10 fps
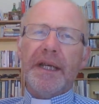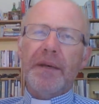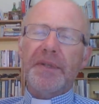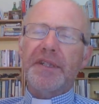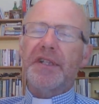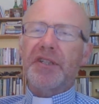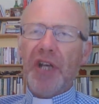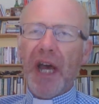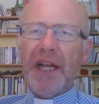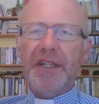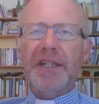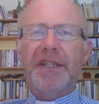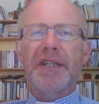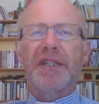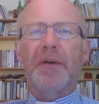comes to challenging
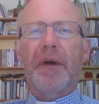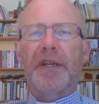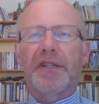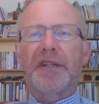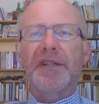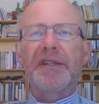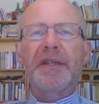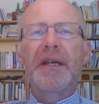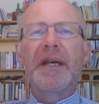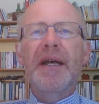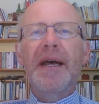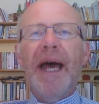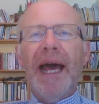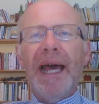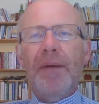situations,
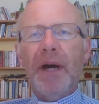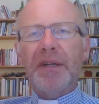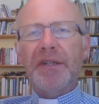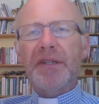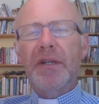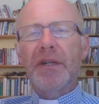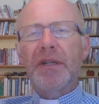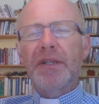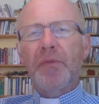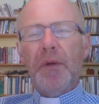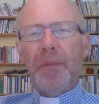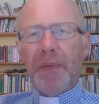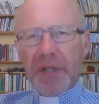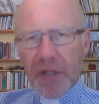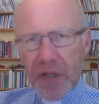how much do we
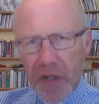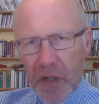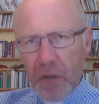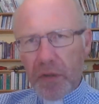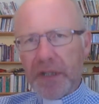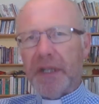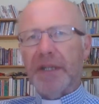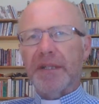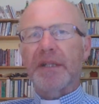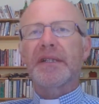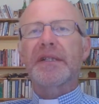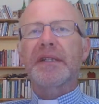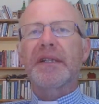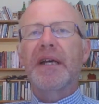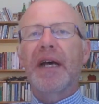pursue
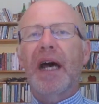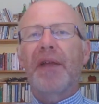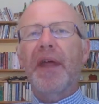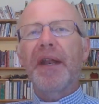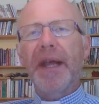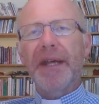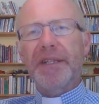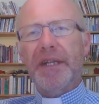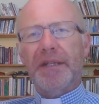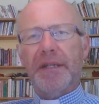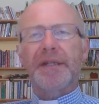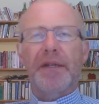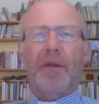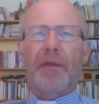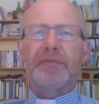Jesus and then let Jesus
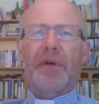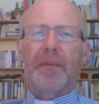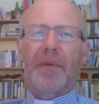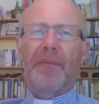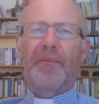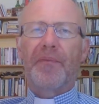in on the problem?